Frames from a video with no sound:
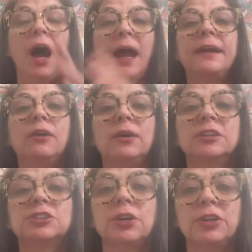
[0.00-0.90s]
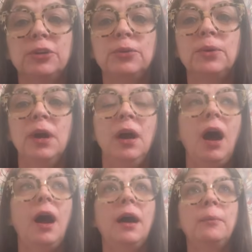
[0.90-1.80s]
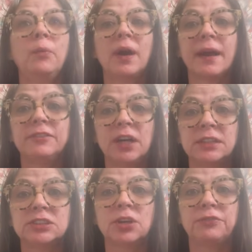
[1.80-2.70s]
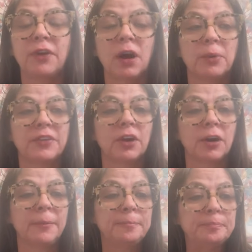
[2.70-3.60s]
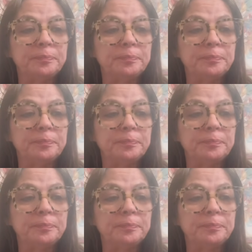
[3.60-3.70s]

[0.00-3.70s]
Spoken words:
I go and show you what I've done so far with her.